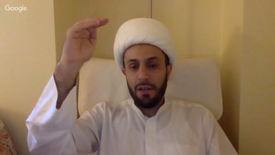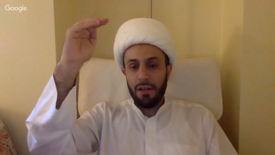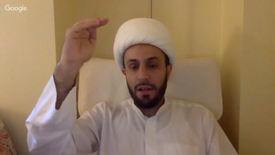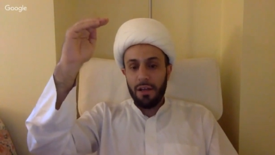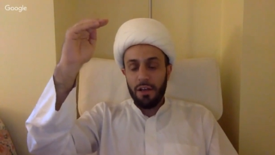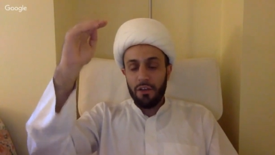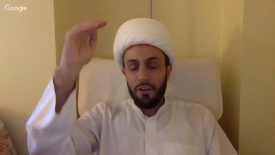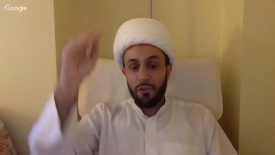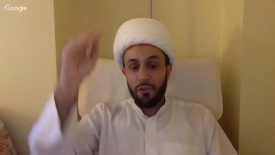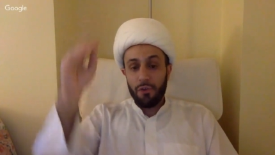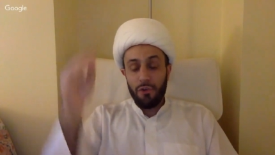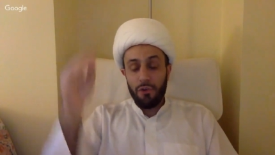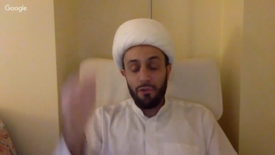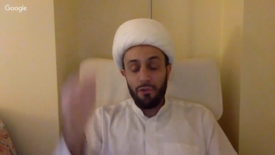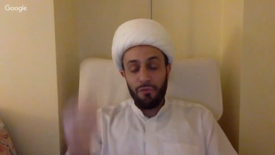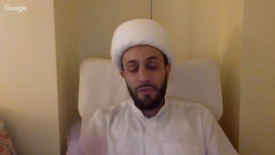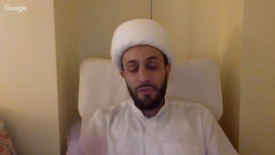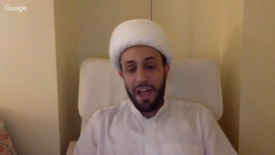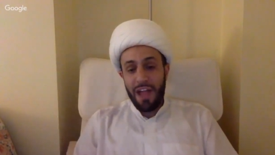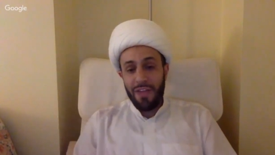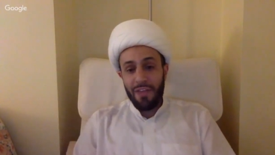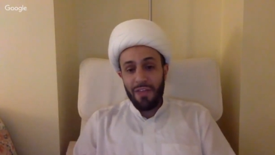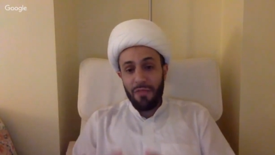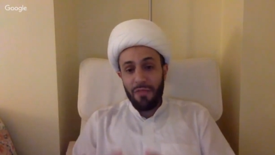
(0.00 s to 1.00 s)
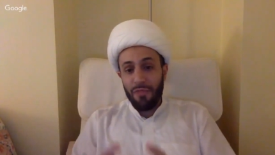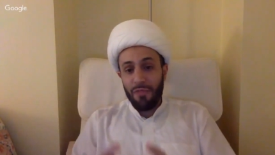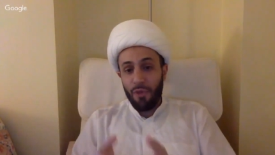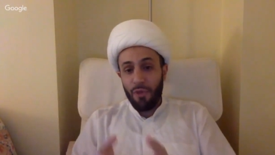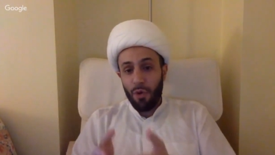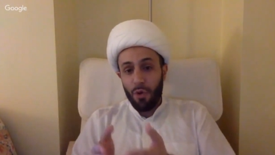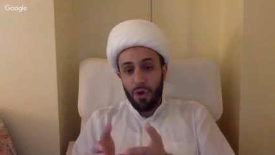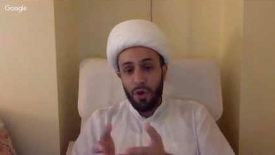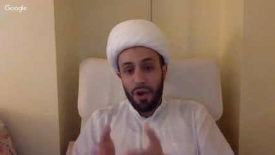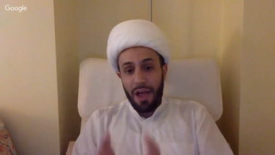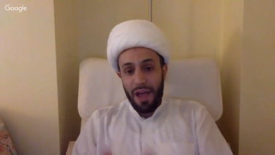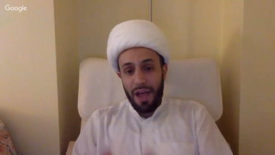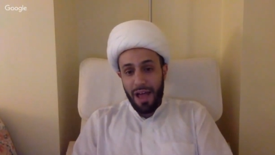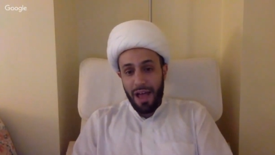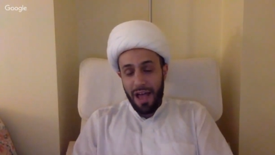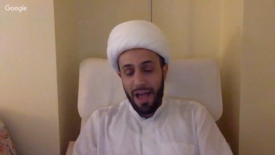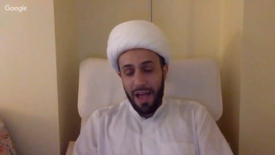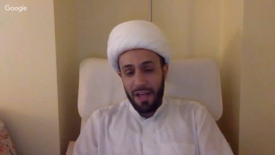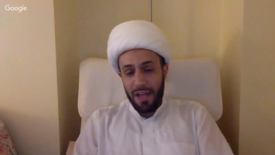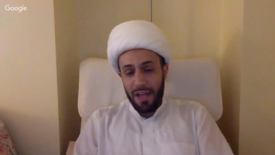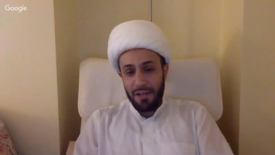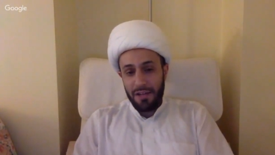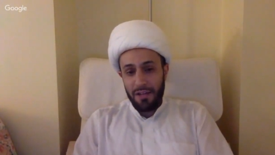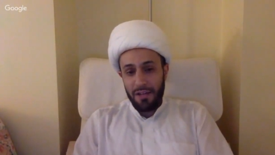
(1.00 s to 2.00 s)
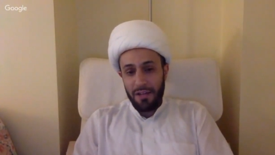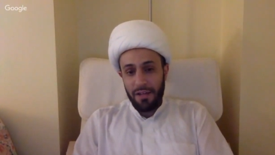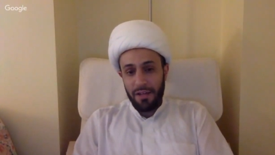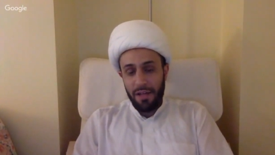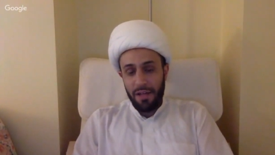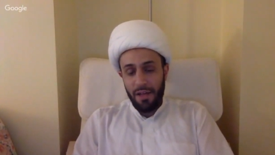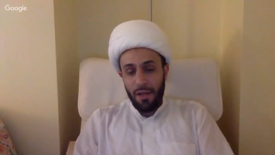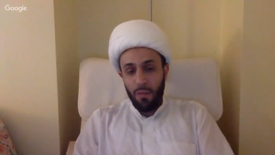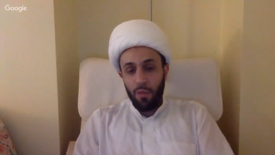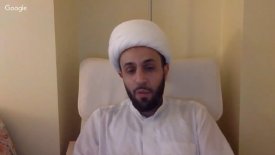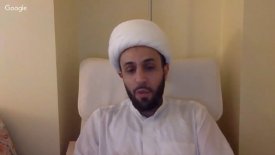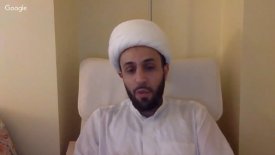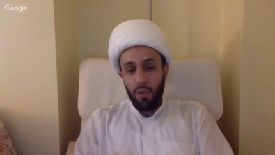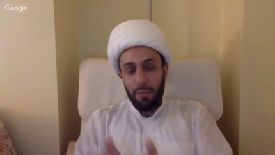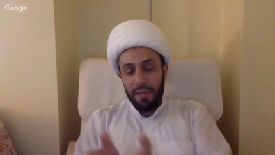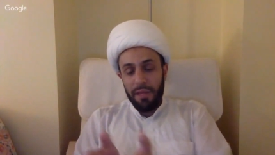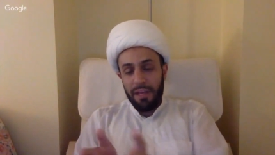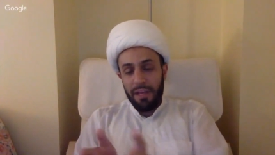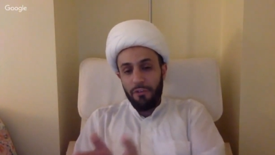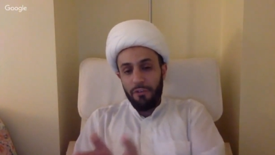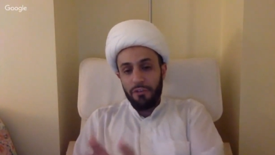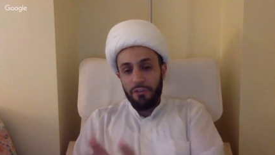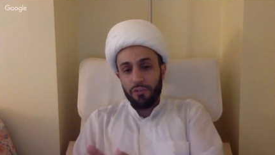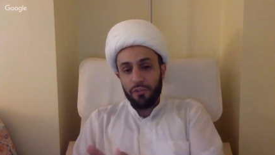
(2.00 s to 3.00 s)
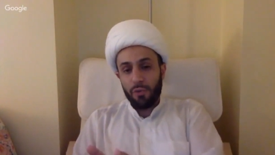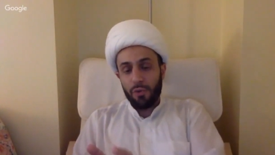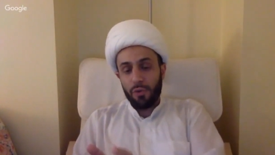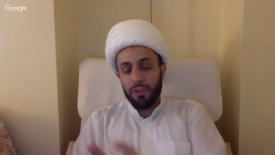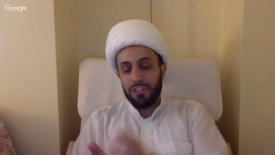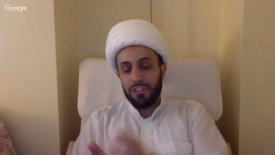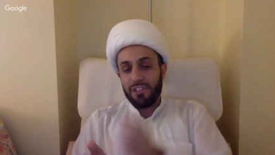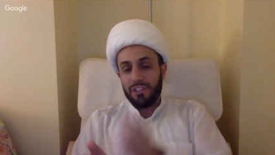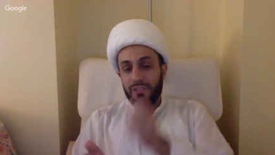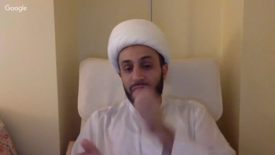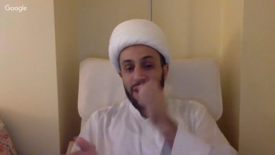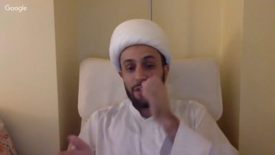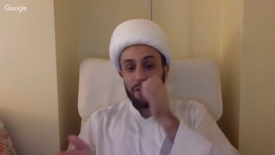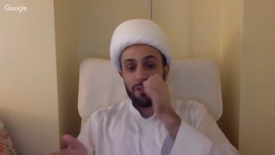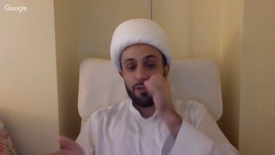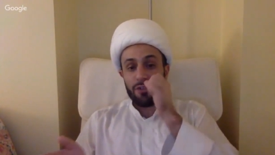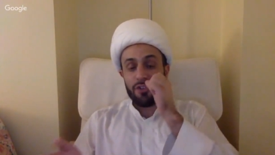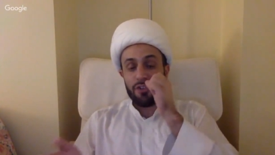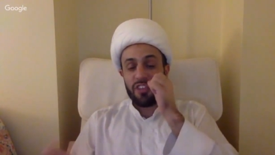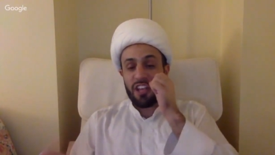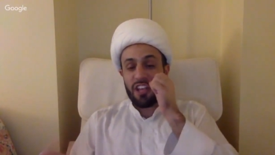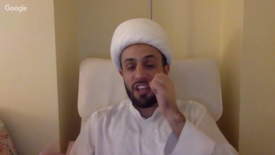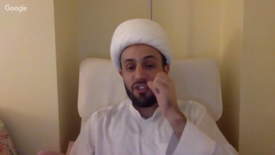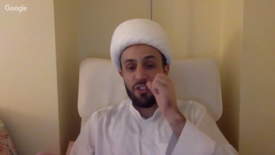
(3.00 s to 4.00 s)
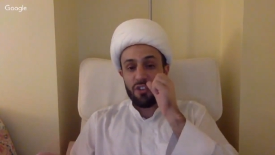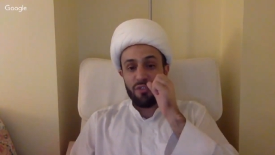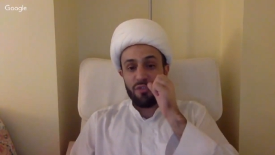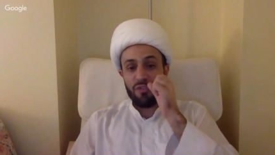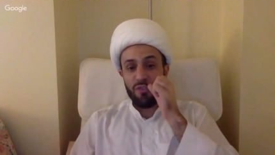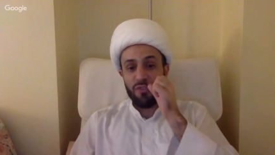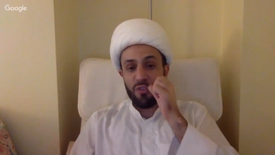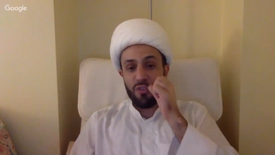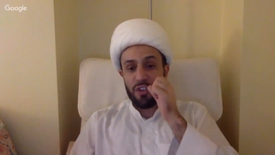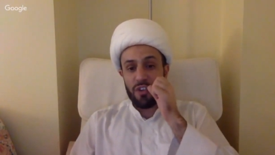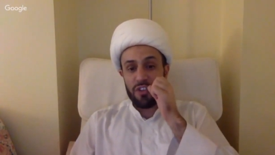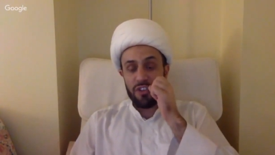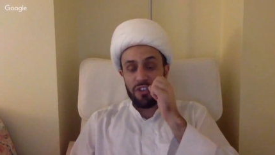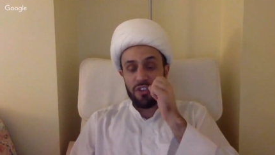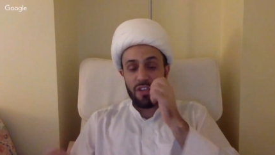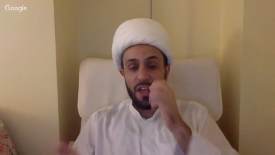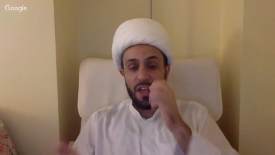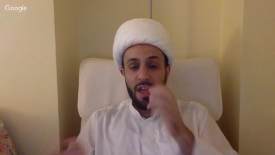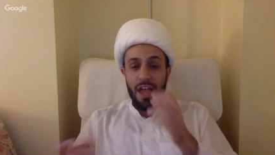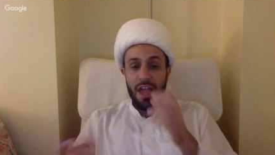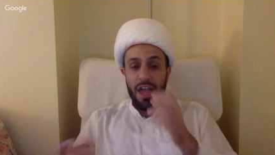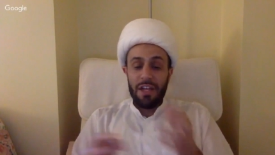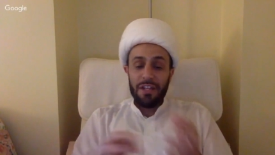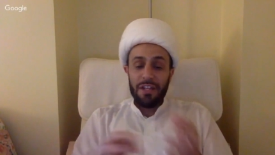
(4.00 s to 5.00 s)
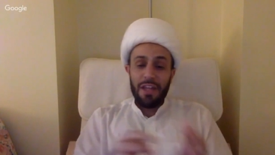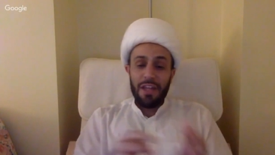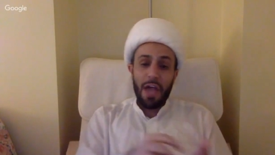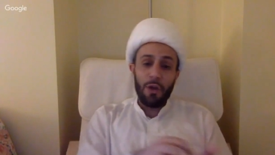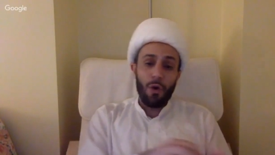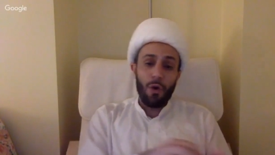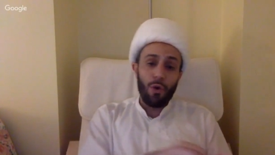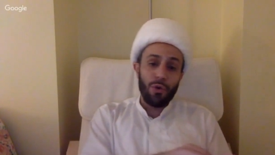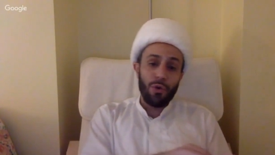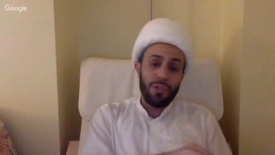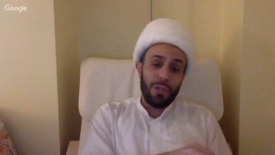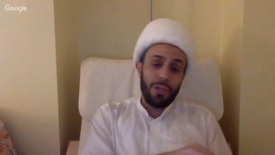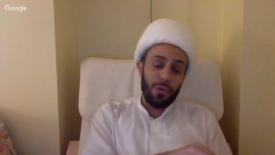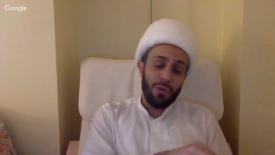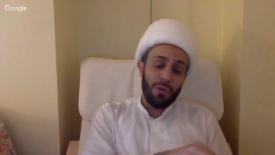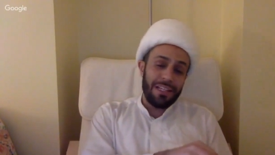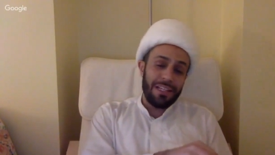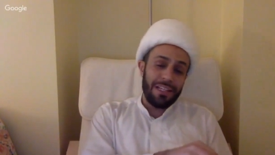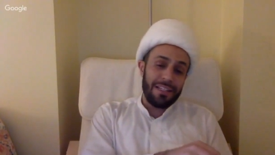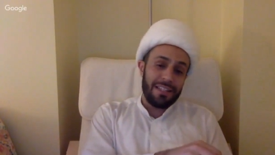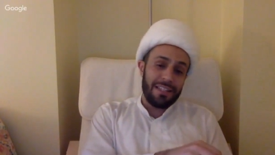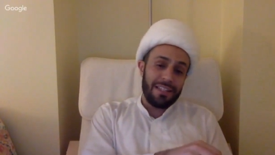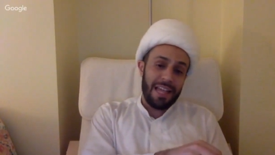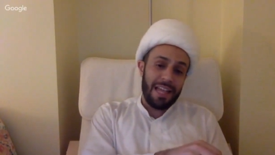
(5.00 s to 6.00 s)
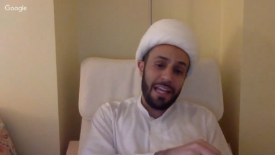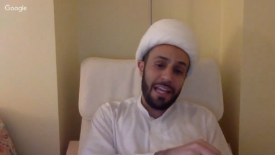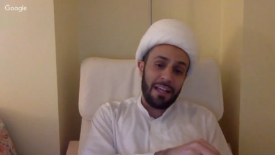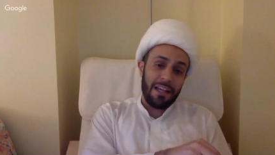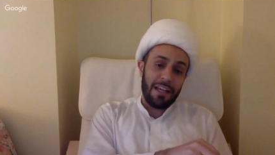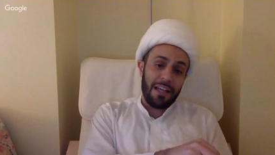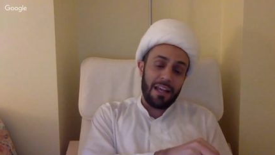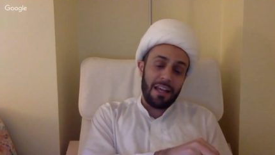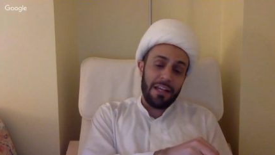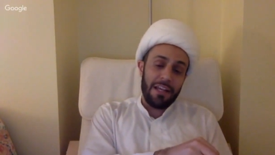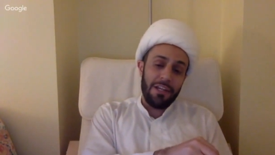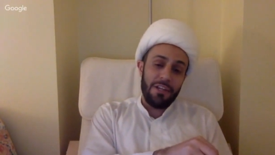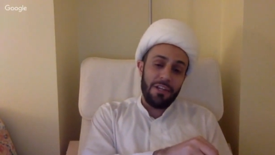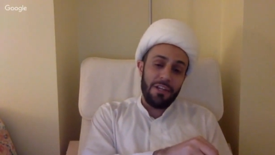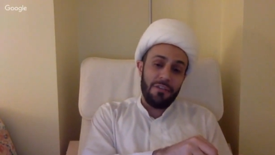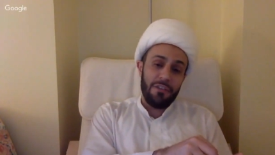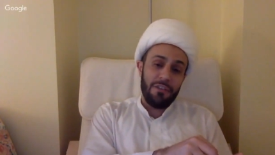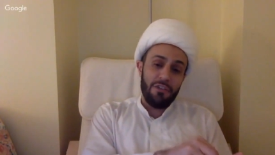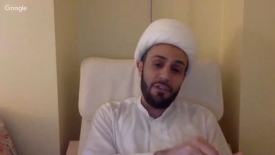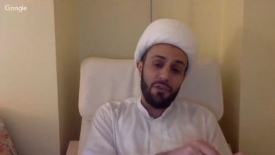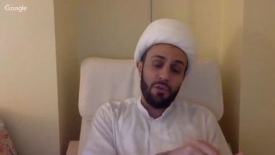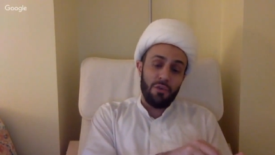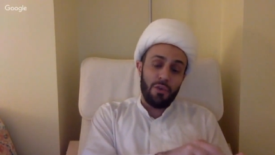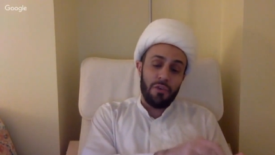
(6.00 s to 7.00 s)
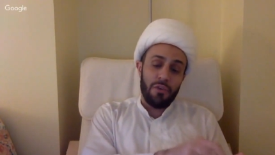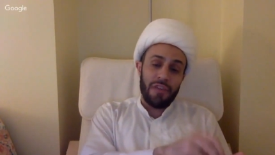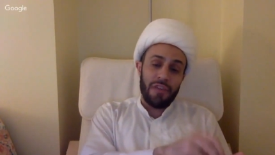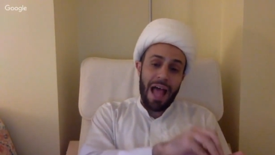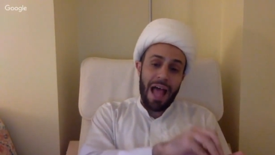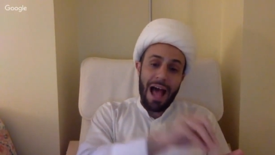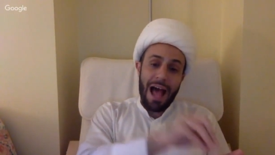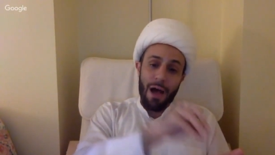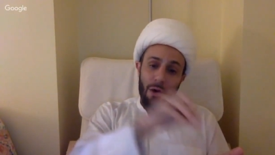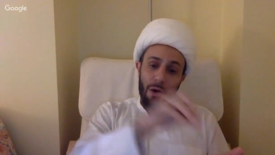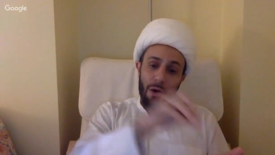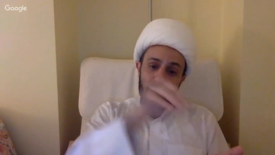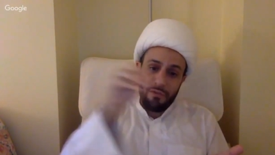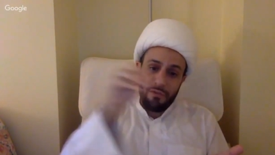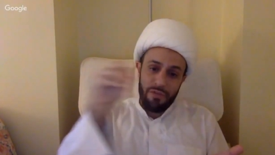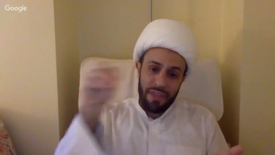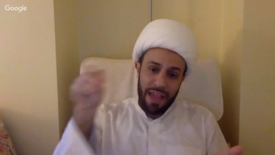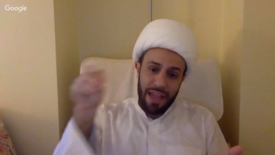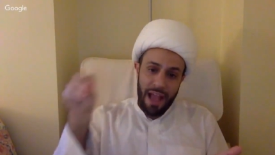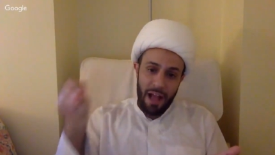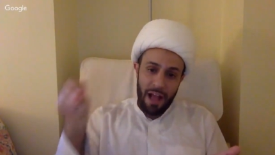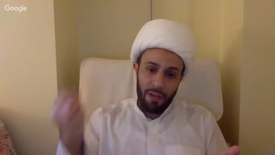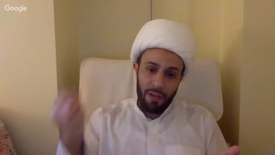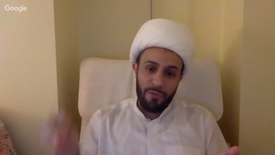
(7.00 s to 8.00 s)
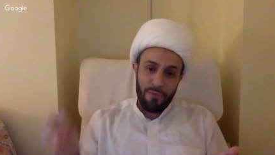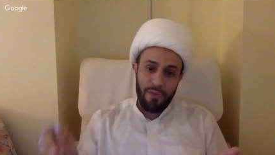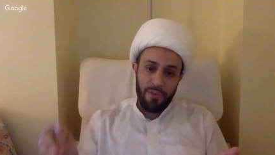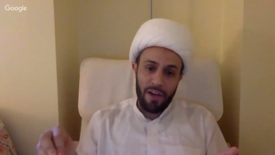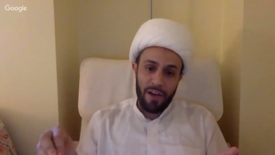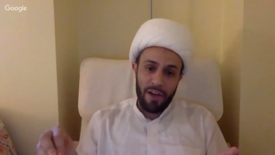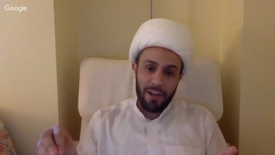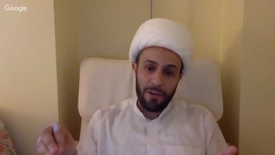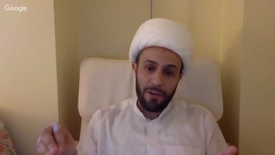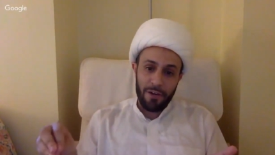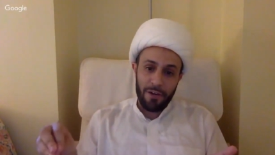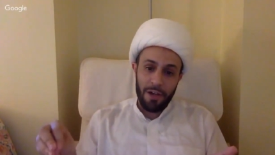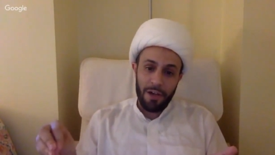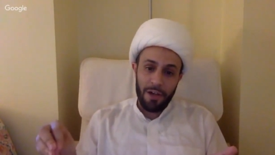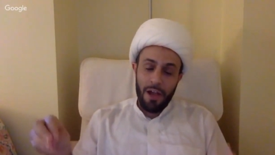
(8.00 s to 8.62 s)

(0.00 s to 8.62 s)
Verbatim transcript: So you find that the Quran will be a source of intercession for us. Not only will it take individuals out of the hellfire,